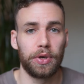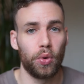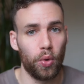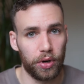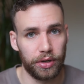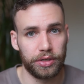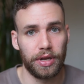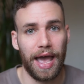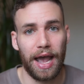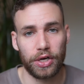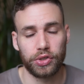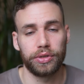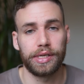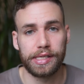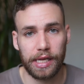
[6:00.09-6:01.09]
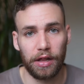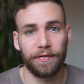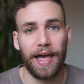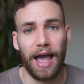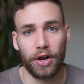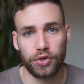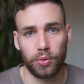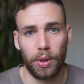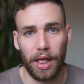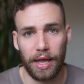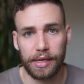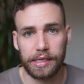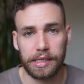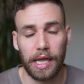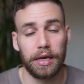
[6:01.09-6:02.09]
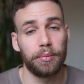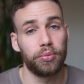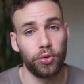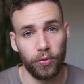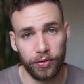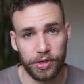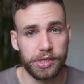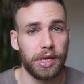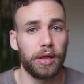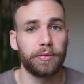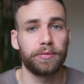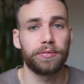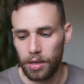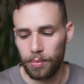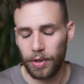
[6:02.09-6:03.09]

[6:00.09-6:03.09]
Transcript: in order to actually self-actualize and improve yourself.